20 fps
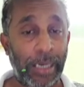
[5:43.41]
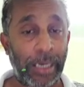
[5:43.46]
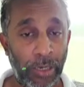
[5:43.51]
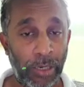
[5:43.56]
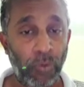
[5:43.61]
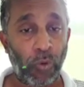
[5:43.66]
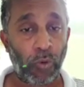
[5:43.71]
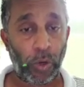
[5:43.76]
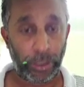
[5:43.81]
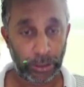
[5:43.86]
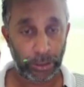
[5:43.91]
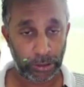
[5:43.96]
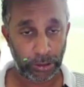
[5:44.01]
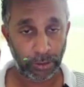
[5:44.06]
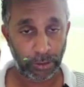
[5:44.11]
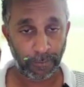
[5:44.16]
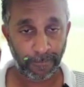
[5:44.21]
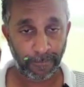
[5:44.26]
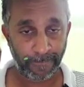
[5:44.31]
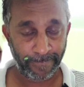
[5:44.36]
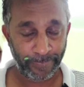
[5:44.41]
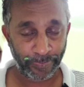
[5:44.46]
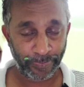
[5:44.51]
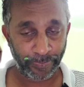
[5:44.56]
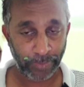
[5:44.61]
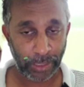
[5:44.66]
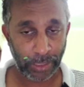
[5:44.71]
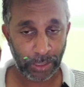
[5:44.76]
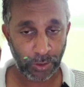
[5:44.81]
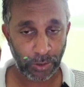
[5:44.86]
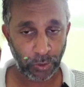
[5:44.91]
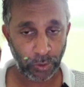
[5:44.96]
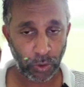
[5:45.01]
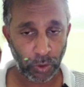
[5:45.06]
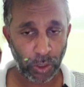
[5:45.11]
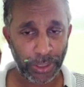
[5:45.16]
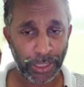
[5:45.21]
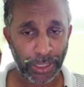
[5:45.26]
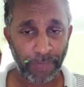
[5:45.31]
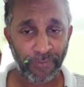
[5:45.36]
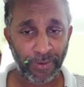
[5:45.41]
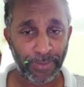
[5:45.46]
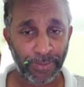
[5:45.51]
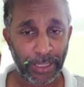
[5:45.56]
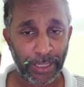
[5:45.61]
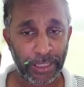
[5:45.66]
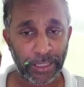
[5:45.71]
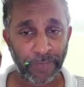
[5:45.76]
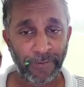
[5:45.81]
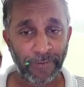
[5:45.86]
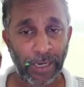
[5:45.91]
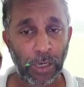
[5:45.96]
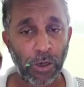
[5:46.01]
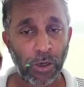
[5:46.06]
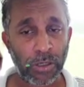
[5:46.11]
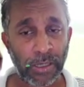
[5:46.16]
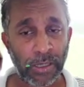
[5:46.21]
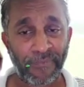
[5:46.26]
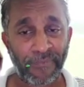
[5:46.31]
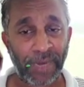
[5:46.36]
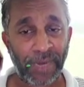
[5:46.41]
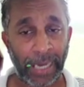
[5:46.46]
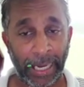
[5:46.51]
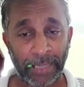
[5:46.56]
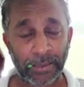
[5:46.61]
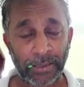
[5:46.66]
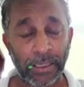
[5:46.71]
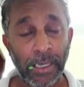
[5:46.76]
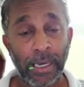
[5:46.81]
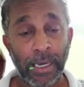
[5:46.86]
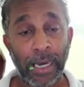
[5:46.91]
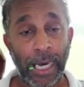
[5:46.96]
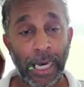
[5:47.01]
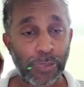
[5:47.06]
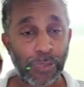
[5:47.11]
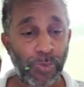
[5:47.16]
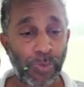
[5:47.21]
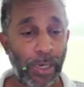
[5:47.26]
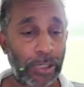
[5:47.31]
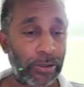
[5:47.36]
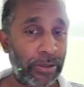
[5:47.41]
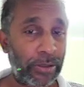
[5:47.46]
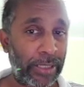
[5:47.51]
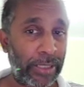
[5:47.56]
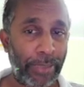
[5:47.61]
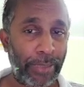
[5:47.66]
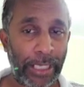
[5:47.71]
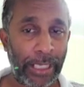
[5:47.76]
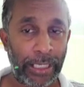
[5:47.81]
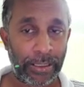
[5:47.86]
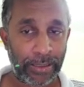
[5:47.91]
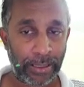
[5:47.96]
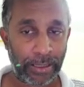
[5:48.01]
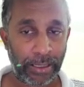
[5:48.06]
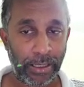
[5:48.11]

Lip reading: invoice. So those information will not reflect as part of double entry.